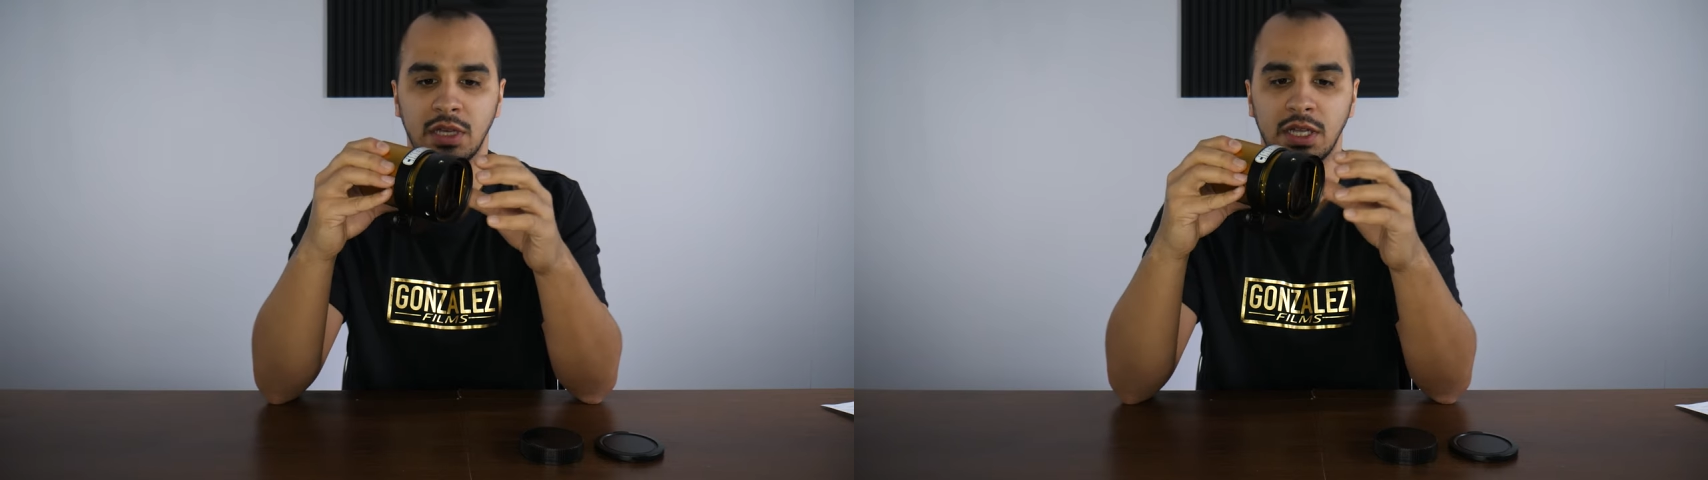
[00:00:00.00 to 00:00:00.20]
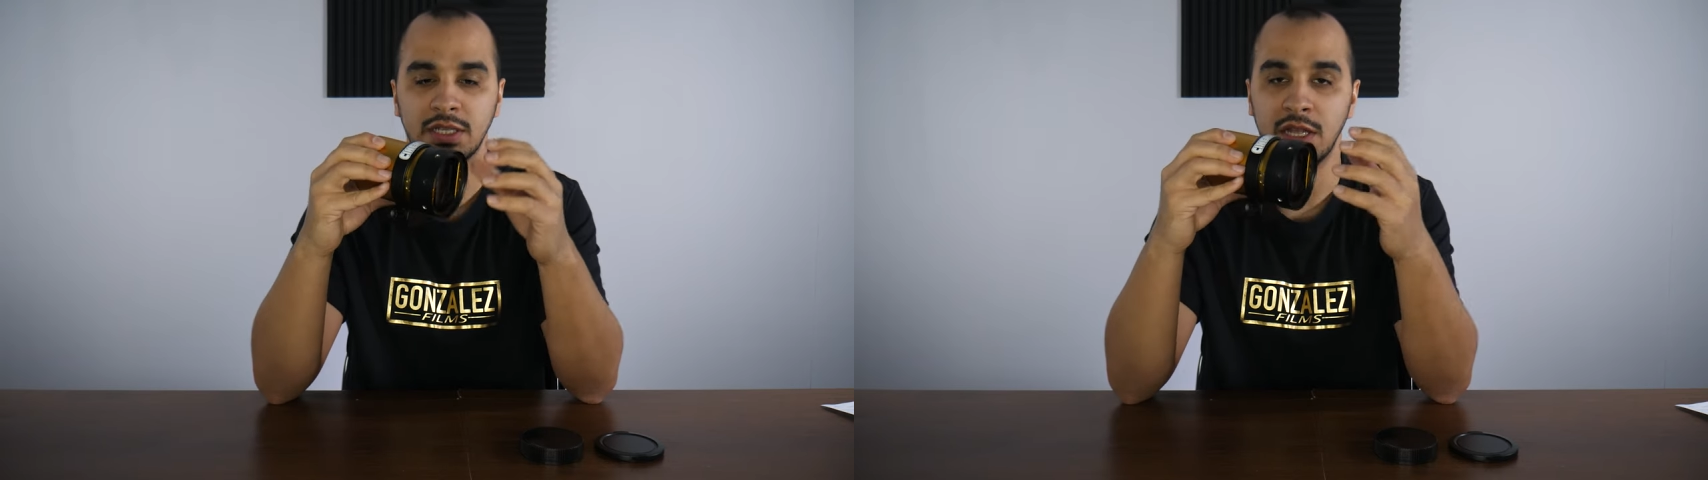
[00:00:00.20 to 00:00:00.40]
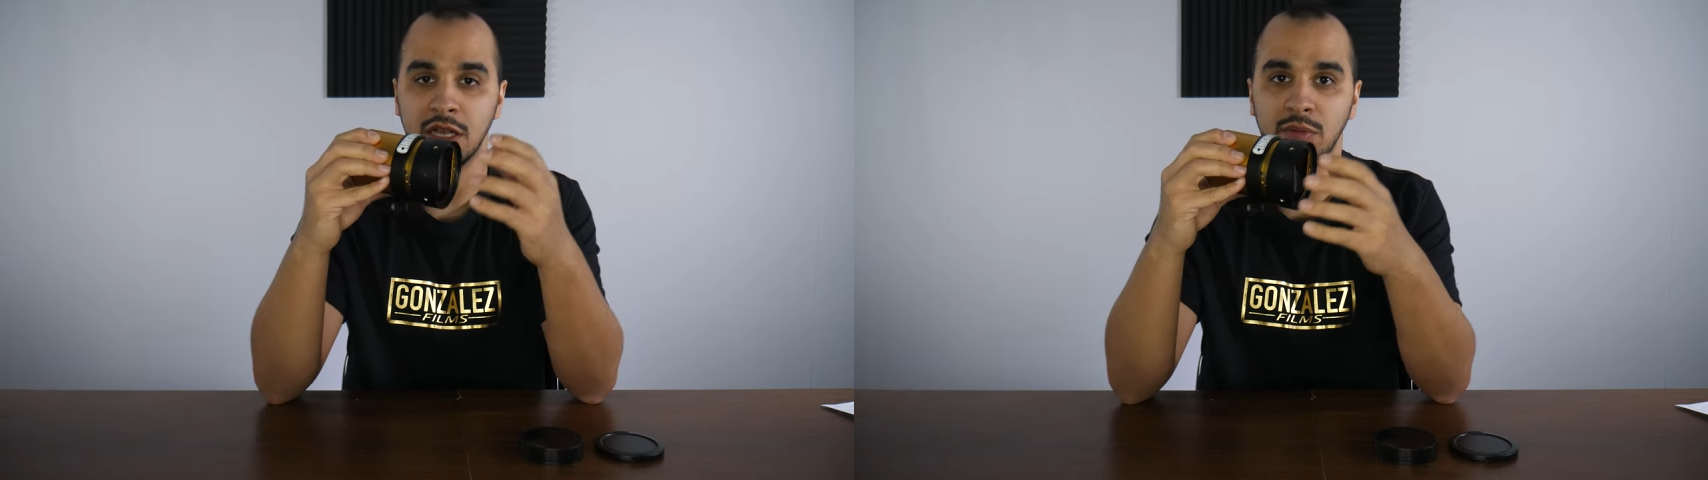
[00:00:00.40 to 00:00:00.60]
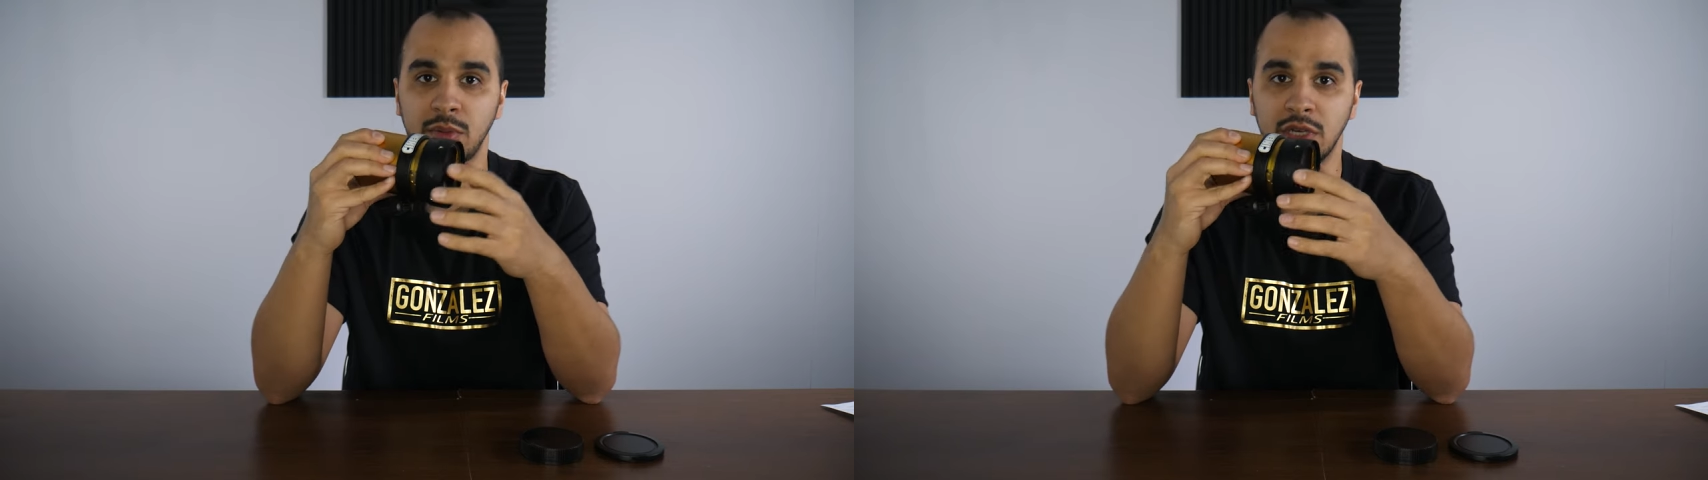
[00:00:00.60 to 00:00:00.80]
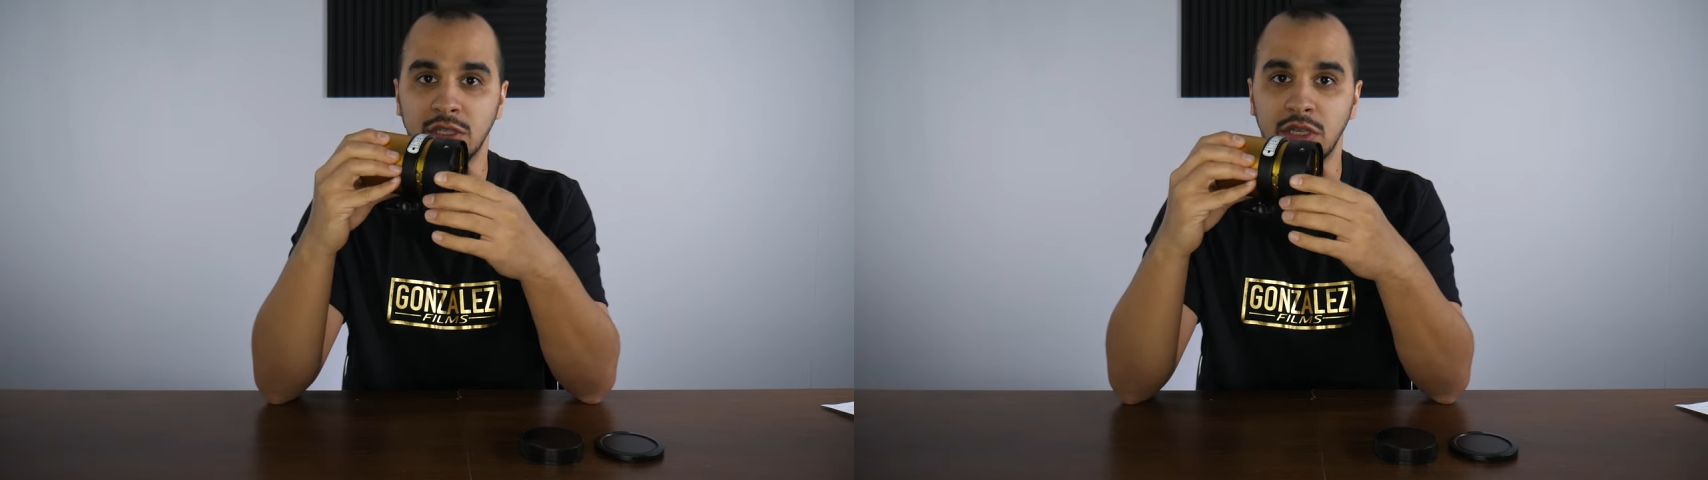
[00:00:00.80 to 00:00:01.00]
It's not going to
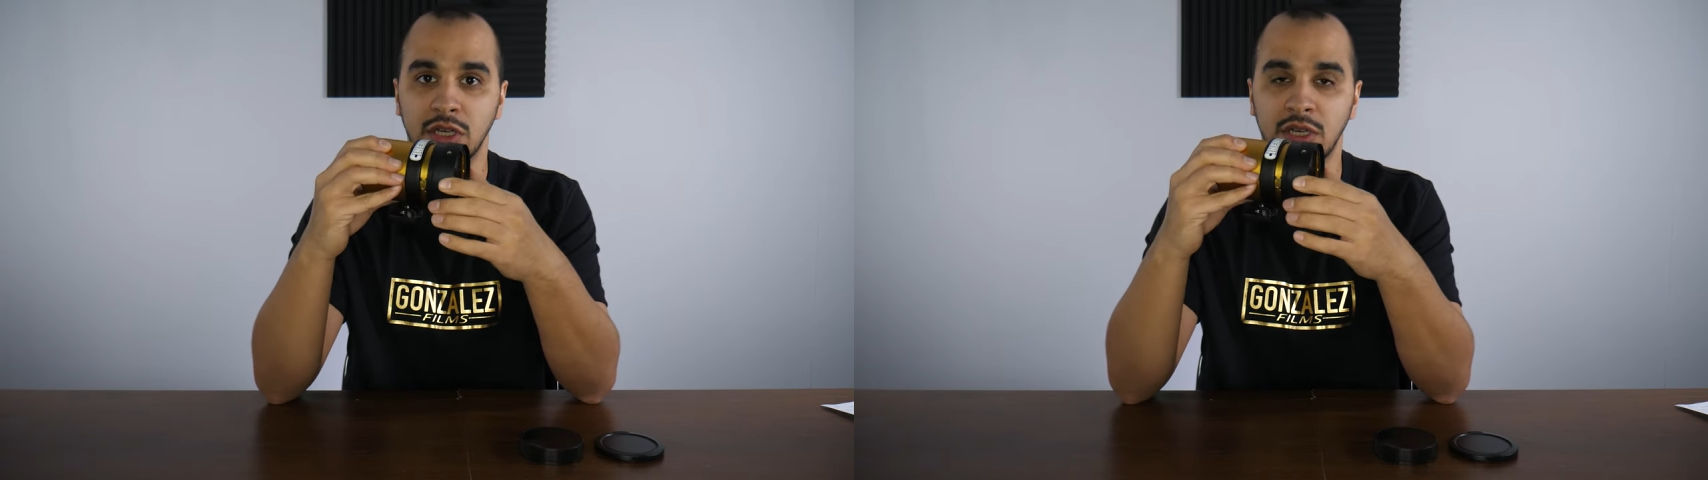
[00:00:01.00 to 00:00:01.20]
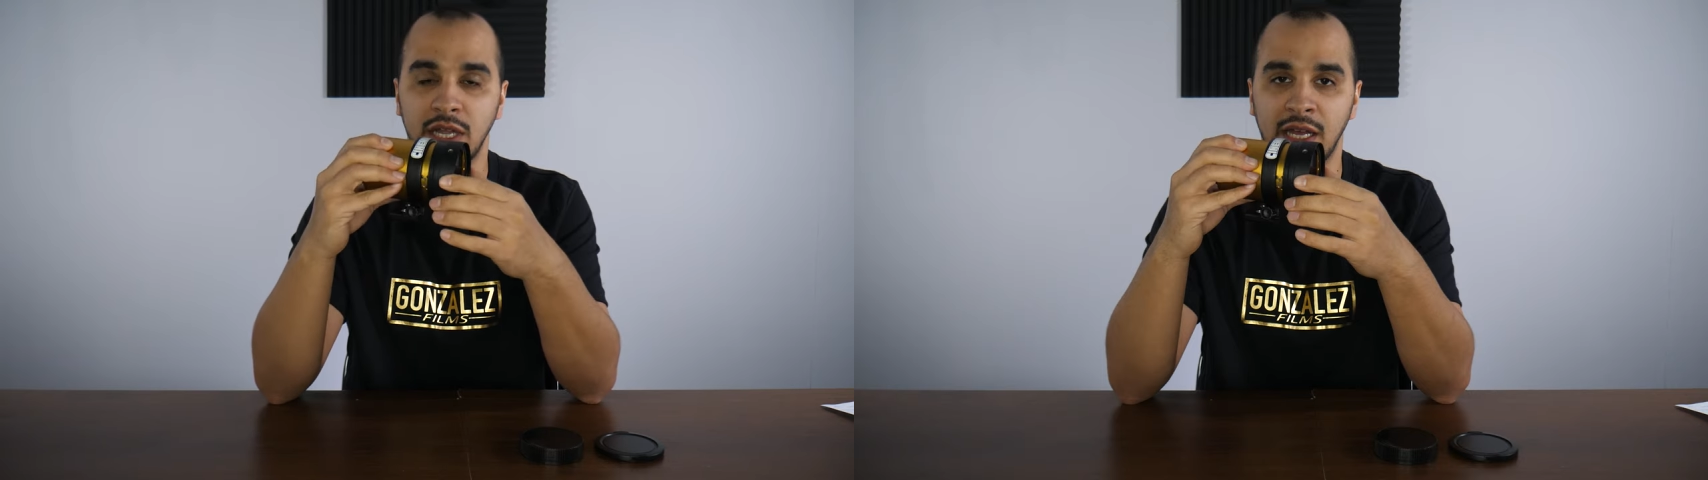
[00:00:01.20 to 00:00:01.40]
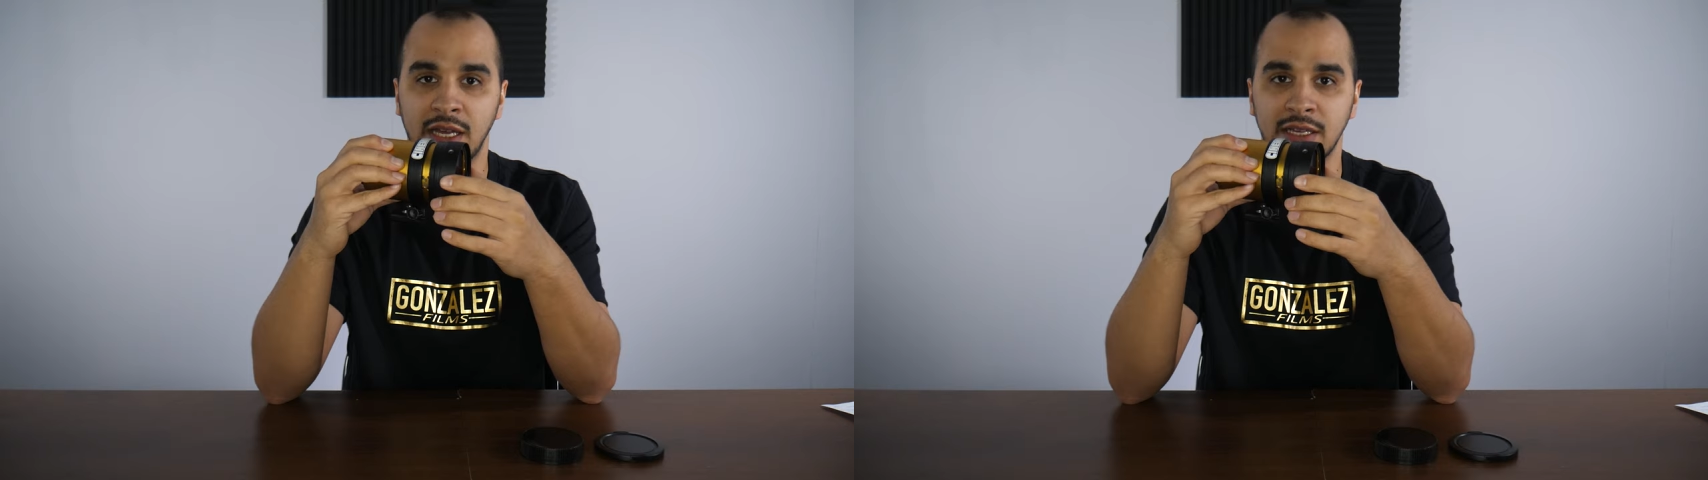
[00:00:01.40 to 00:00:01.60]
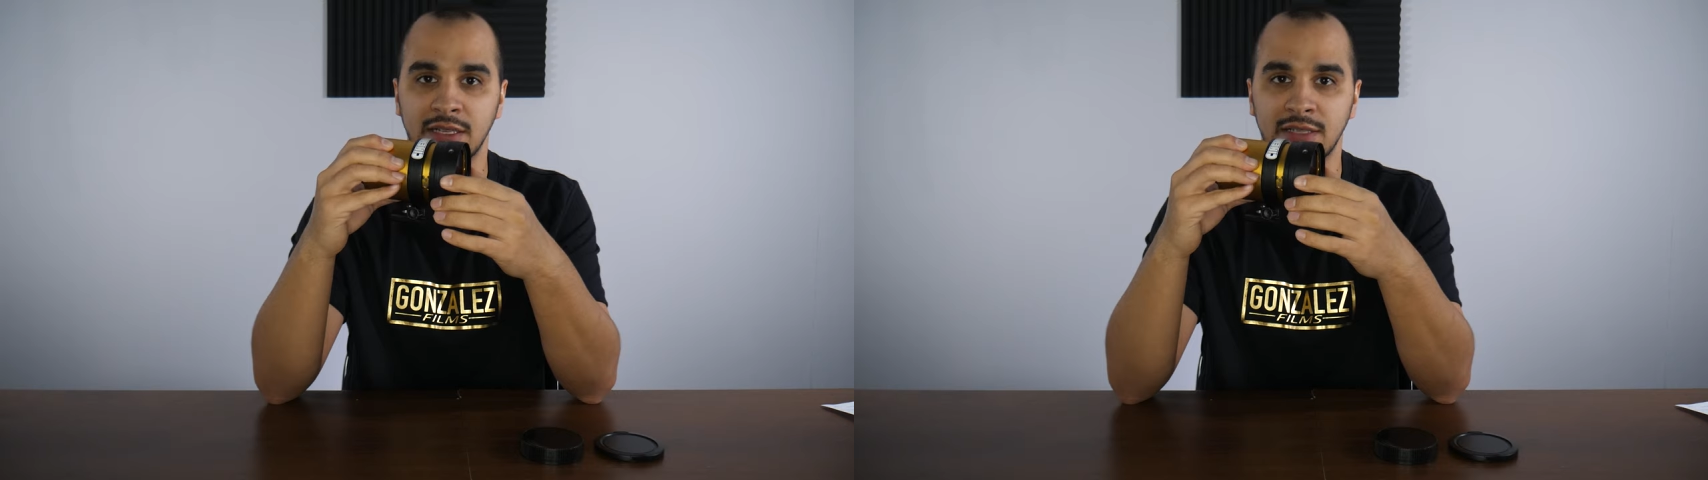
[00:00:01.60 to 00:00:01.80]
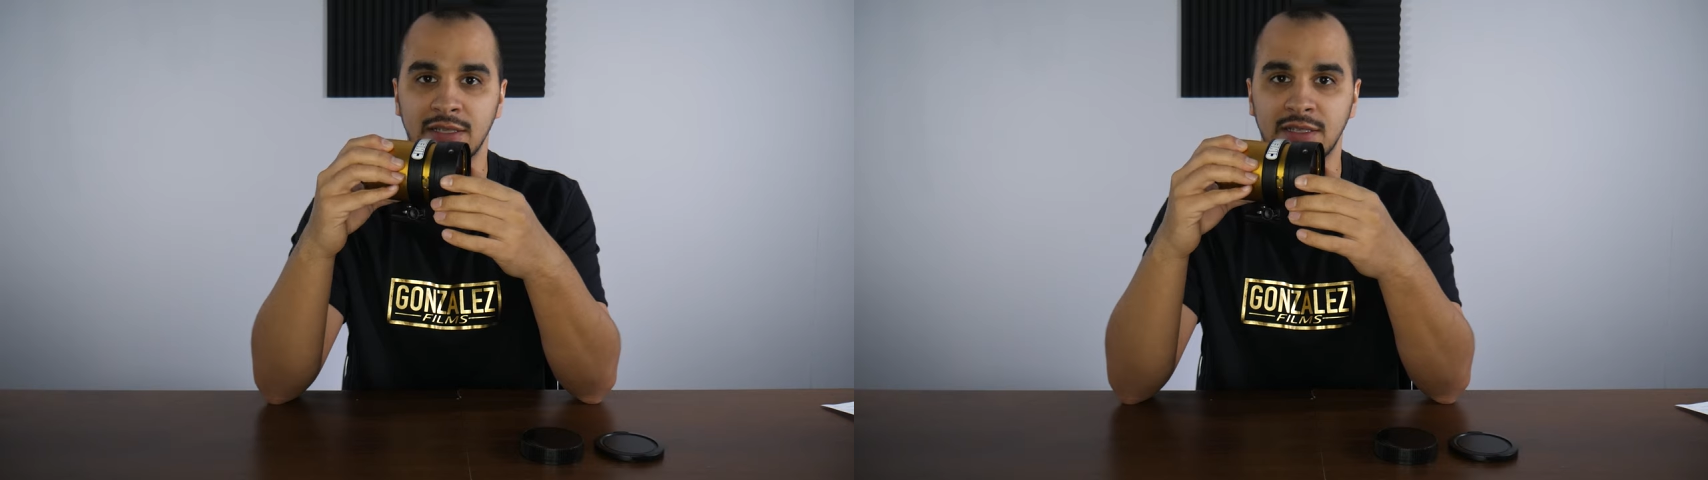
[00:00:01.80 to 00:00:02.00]
be as good
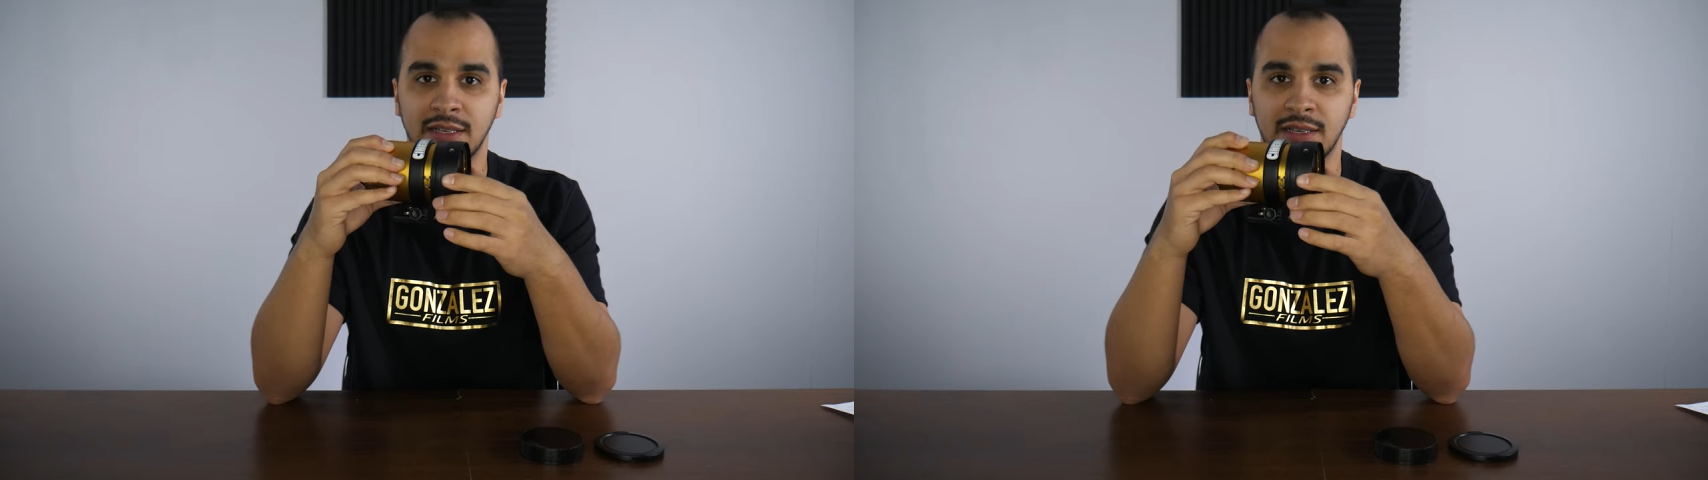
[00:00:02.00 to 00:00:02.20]
as